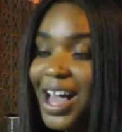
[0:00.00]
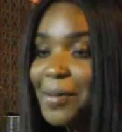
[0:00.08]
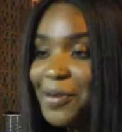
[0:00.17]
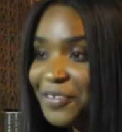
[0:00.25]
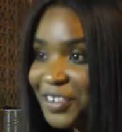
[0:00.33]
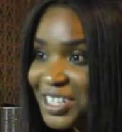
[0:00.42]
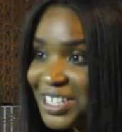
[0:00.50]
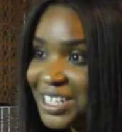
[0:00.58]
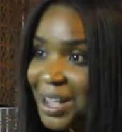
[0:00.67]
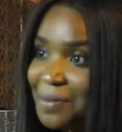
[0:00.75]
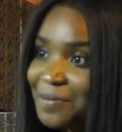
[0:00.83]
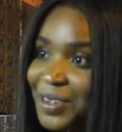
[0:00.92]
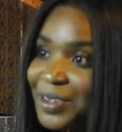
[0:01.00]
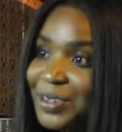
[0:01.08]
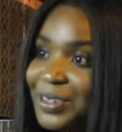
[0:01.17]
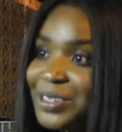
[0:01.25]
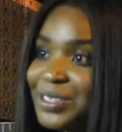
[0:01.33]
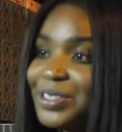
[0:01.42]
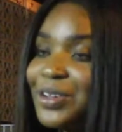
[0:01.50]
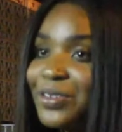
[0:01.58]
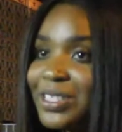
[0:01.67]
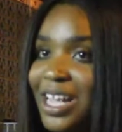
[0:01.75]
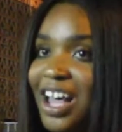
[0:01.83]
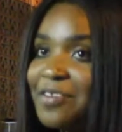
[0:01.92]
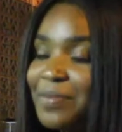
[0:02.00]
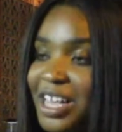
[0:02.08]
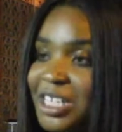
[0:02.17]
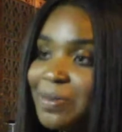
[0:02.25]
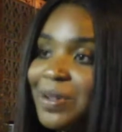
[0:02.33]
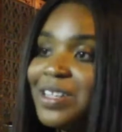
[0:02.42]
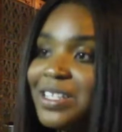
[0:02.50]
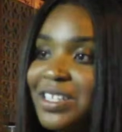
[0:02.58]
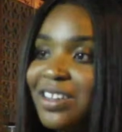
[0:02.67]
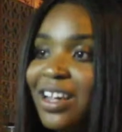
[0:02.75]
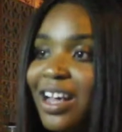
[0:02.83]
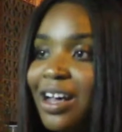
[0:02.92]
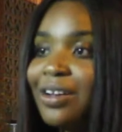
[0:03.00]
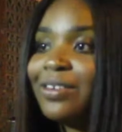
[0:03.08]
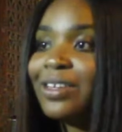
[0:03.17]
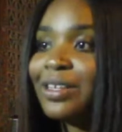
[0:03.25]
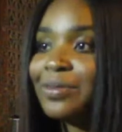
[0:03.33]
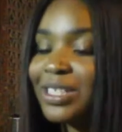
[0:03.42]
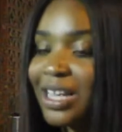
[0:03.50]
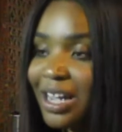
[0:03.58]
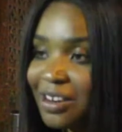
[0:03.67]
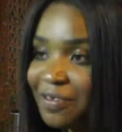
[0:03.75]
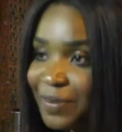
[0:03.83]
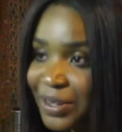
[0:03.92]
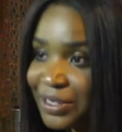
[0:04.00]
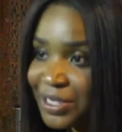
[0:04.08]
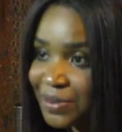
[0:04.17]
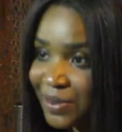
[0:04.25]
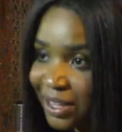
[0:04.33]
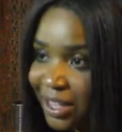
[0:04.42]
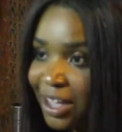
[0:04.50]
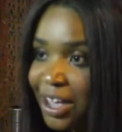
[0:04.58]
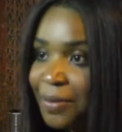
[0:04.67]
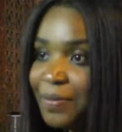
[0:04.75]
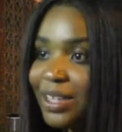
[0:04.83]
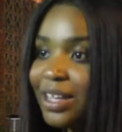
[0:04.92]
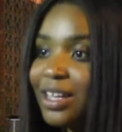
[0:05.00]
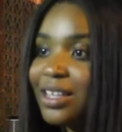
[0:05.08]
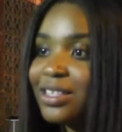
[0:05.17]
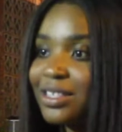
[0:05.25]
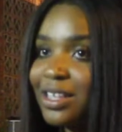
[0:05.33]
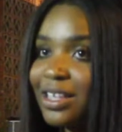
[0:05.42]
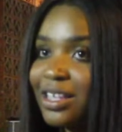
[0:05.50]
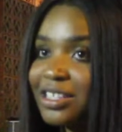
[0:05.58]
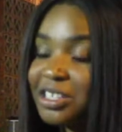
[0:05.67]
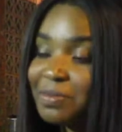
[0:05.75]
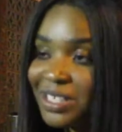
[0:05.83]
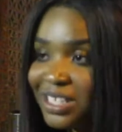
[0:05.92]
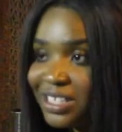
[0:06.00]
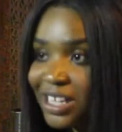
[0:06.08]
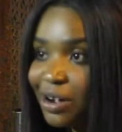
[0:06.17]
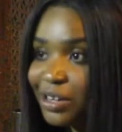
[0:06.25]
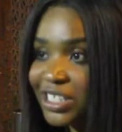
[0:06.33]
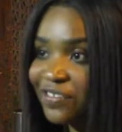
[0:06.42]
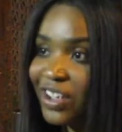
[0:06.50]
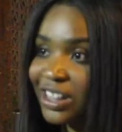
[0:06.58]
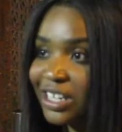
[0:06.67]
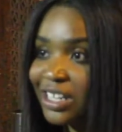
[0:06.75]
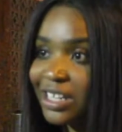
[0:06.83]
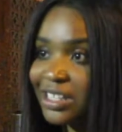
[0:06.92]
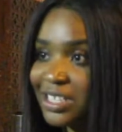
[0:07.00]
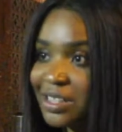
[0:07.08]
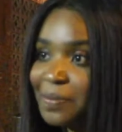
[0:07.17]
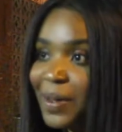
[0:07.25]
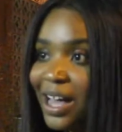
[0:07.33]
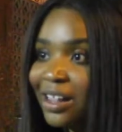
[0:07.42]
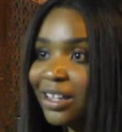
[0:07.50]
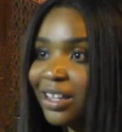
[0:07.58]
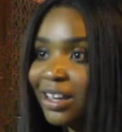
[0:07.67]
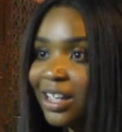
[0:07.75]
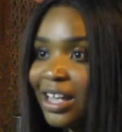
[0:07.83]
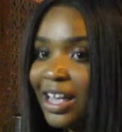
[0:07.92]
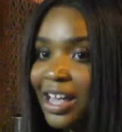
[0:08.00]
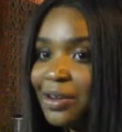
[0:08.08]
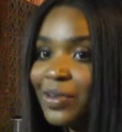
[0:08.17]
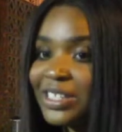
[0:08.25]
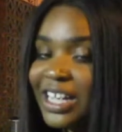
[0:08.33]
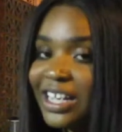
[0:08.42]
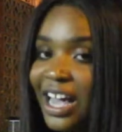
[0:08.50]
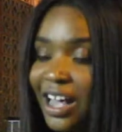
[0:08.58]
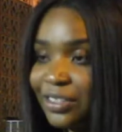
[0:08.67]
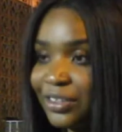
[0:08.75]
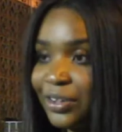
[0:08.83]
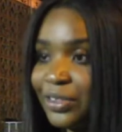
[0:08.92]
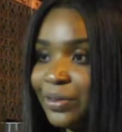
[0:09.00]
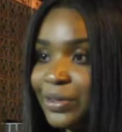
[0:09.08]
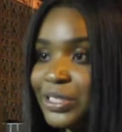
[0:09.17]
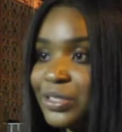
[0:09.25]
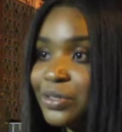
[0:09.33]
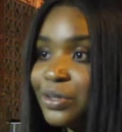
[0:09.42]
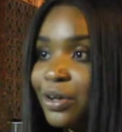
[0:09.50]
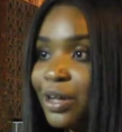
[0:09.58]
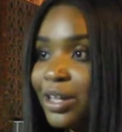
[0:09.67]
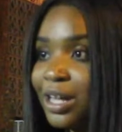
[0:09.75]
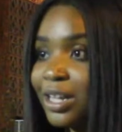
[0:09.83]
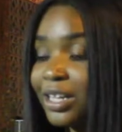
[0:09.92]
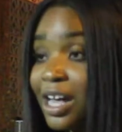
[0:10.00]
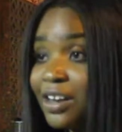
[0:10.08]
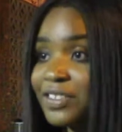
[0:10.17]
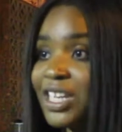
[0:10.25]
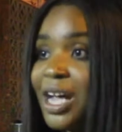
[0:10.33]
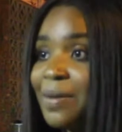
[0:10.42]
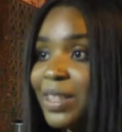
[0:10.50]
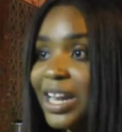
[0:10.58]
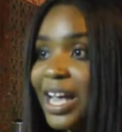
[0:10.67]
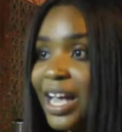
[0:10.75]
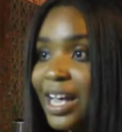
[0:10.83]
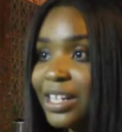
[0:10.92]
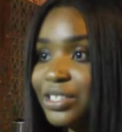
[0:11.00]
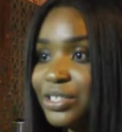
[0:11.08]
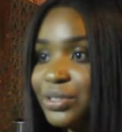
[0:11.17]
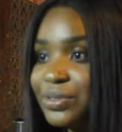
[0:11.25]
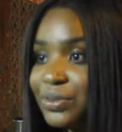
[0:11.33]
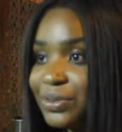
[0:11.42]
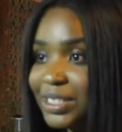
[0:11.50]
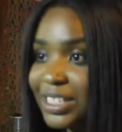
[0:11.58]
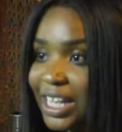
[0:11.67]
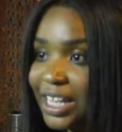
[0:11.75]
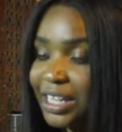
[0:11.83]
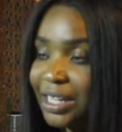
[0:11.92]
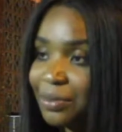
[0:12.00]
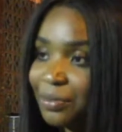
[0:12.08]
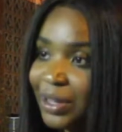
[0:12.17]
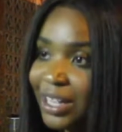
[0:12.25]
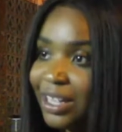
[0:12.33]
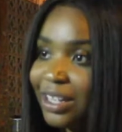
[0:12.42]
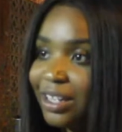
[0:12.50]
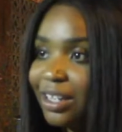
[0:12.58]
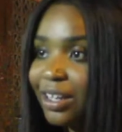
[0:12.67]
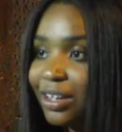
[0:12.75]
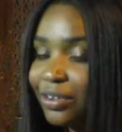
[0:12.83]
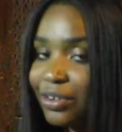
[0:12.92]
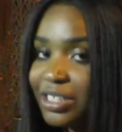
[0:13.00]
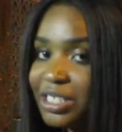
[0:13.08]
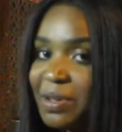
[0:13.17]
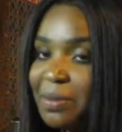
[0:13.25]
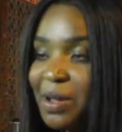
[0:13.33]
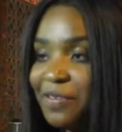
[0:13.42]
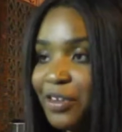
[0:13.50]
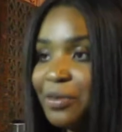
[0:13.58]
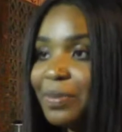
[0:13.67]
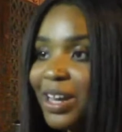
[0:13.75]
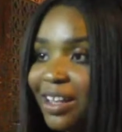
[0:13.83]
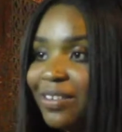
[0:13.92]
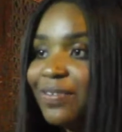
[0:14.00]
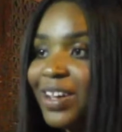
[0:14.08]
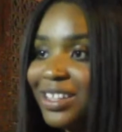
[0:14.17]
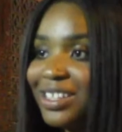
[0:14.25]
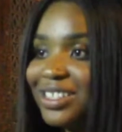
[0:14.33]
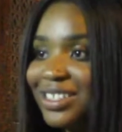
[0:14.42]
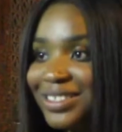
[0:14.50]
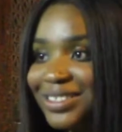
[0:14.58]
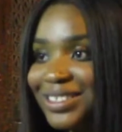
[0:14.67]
I'm a first time voter, so to have my experience here at Howard, it was kind of bittersweet because it took me six hours to finally get to the ballot. And once I got there, there was still a lot of time that I had to take and wait in order to make my vote, but I finally did.